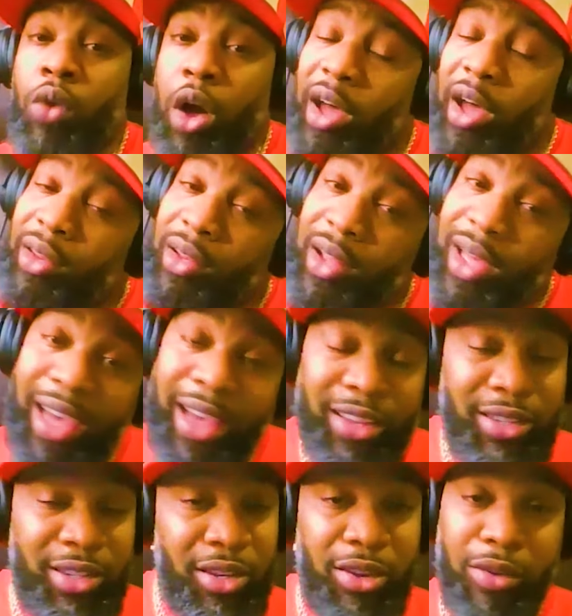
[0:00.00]

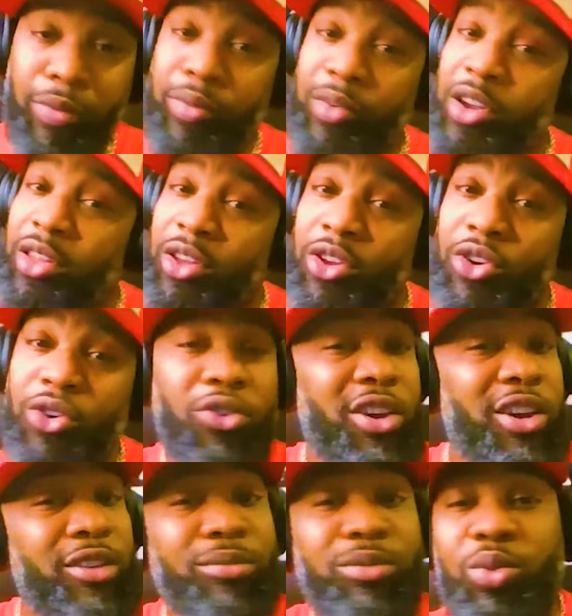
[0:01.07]
Unless Brother Hugh
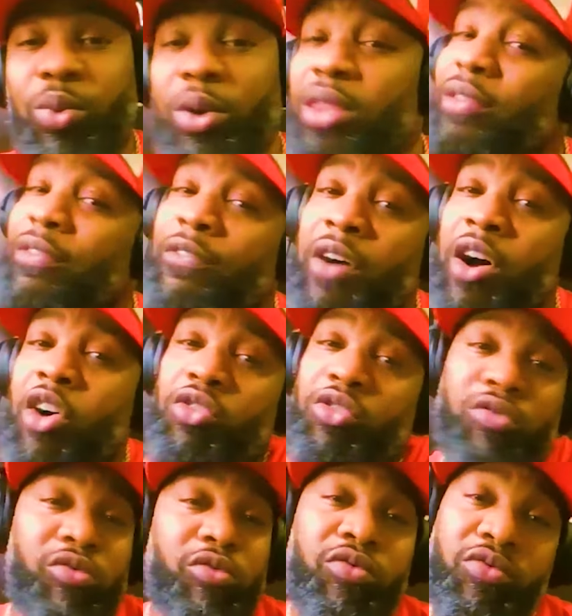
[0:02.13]
comes with the
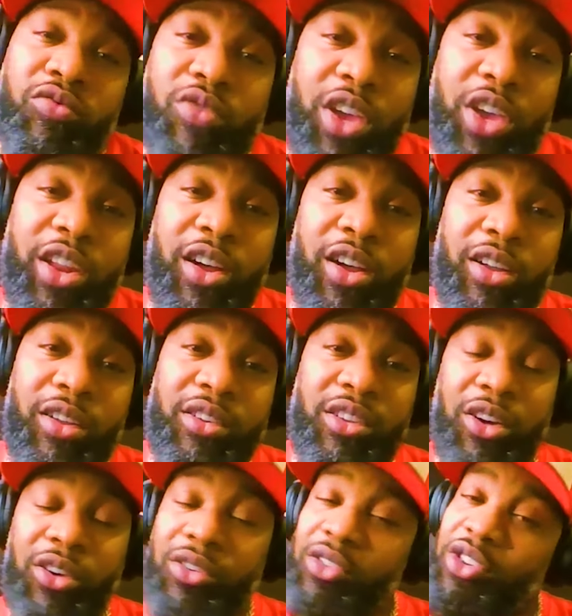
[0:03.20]
funk. And,
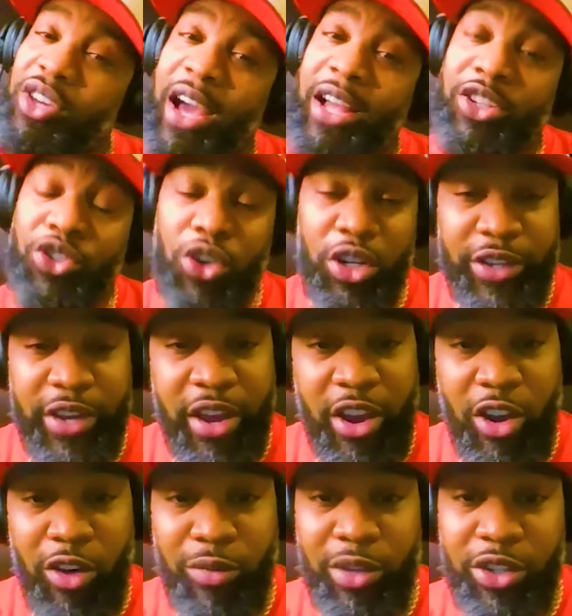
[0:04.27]
you know, you got Georgia at
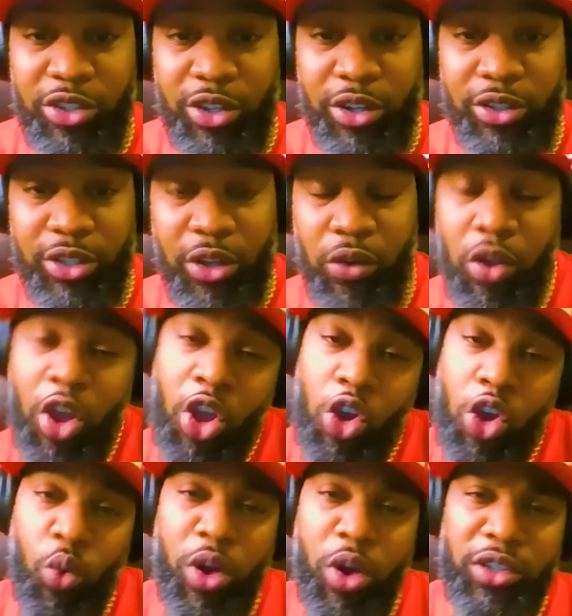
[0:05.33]
home this year, so
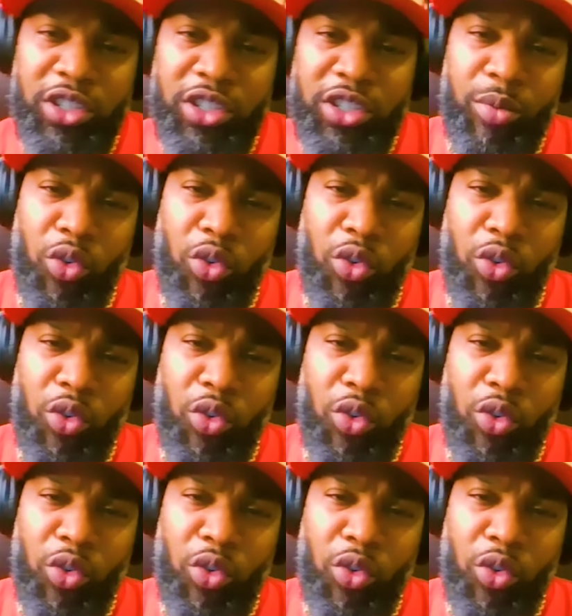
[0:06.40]
we'll see.